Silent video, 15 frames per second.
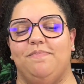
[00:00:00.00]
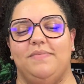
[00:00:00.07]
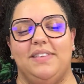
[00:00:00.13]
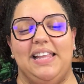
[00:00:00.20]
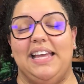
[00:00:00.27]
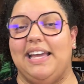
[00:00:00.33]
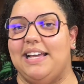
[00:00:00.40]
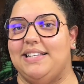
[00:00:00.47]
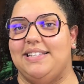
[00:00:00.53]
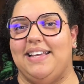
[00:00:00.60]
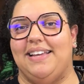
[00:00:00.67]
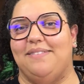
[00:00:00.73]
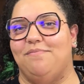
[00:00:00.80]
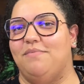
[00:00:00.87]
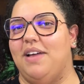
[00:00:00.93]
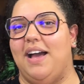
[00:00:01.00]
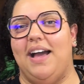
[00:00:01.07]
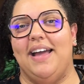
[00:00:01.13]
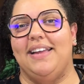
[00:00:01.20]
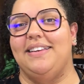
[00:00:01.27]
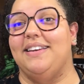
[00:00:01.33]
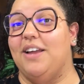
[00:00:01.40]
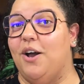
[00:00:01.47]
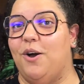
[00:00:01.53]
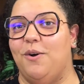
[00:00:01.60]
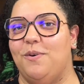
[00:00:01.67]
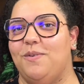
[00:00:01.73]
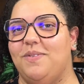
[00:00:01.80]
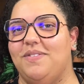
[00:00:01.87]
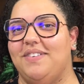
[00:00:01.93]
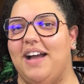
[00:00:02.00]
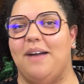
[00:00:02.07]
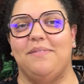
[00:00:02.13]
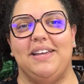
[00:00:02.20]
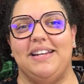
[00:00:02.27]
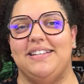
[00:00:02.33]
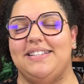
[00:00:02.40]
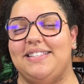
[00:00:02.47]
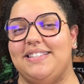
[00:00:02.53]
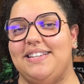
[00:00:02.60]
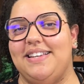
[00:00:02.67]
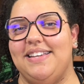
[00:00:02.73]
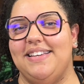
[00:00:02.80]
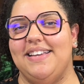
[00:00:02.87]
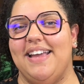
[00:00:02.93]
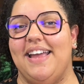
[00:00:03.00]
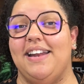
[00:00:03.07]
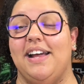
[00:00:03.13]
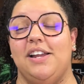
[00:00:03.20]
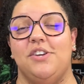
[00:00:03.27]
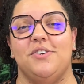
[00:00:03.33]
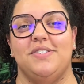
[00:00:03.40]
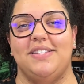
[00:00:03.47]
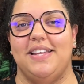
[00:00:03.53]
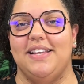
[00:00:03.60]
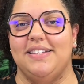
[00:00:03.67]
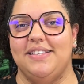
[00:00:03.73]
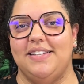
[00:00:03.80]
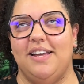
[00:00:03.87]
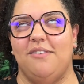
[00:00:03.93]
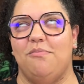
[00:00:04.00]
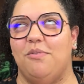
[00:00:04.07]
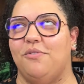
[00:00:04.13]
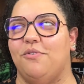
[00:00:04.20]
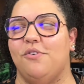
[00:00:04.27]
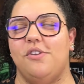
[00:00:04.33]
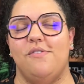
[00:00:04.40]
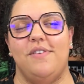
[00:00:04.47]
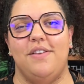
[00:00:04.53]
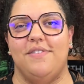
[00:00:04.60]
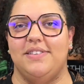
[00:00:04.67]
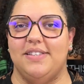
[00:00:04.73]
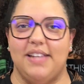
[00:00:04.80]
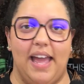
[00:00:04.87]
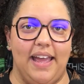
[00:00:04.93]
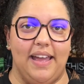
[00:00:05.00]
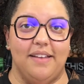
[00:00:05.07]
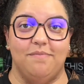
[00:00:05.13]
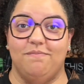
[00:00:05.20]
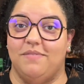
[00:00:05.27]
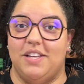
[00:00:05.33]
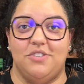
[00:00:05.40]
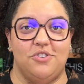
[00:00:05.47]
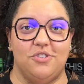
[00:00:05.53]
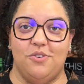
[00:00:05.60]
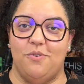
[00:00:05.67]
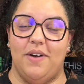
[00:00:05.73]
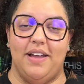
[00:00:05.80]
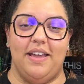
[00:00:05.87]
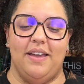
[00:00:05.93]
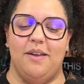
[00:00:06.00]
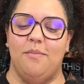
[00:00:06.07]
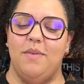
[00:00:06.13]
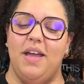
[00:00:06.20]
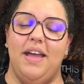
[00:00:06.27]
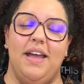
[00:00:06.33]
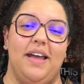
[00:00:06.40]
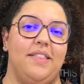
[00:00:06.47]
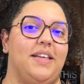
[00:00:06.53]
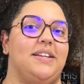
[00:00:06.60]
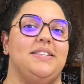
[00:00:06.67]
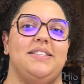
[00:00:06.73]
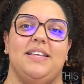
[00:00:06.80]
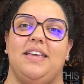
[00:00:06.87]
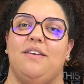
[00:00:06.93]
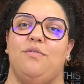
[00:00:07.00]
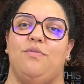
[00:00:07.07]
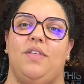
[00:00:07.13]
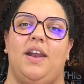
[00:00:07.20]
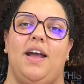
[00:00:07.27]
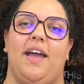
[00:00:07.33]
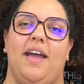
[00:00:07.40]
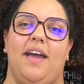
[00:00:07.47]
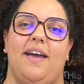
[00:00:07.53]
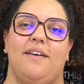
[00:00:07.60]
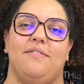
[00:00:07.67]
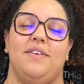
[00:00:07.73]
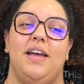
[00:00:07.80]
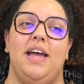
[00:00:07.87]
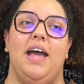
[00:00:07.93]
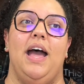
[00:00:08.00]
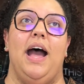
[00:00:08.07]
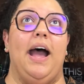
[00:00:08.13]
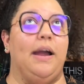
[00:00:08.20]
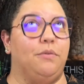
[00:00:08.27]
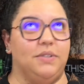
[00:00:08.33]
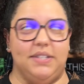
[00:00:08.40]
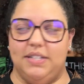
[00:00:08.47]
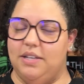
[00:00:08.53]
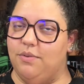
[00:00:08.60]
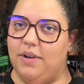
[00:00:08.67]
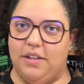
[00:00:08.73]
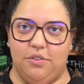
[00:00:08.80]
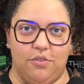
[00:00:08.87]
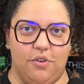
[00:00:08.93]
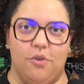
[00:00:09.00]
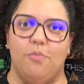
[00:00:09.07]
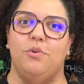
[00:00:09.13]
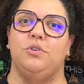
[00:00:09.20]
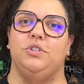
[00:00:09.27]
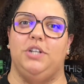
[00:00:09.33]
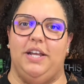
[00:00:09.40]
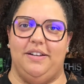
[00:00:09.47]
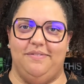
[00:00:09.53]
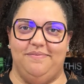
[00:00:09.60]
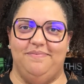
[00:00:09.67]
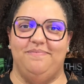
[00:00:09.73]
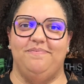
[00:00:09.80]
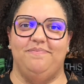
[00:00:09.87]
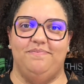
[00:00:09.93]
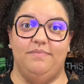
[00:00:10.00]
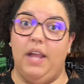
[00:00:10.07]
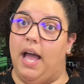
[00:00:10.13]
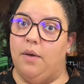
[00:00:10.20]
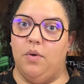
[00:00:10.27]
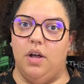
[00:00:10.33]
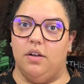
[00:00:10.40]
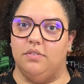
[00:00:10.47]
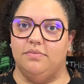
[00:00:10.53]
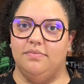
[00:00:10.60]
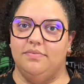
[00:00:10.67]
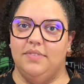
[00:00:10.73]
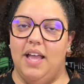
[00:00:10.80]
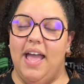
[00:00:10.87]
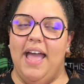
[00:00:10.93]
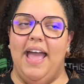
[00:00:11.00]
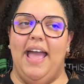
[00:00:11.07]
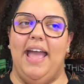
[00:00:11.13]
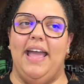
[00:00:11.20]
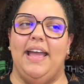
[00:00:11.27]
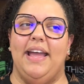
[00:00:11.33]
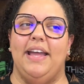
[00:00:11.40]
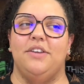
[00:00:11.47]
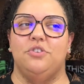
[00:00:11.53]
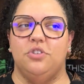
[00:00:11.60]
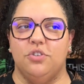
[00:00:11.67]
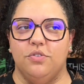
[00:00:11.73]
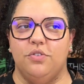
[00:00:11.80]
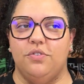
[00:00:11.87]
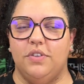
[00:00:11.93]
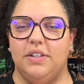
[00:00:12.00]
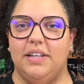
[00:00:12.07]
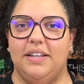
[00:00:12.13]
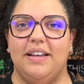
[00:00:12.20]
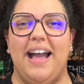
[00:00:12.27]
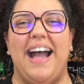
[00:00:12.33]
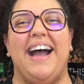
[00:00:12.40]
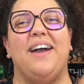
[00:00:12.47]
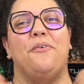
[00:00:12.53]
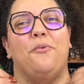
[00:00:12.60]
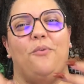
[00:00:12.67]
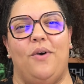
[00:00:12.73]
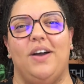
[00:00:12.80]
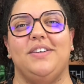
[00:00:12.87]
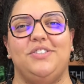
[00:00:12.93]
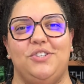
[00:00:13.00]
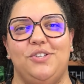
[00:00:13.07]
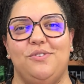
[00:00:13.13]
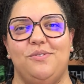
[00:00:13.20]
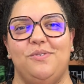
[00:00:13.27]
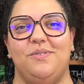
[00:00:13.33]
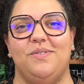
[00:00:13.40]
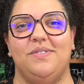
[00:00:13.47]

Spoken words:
like I said, I know I'm going to see and understand stuff before you even say it. That's just who I am, and that is the gift that I have. I will see right through your bullshit. I will. And truthfully, I want you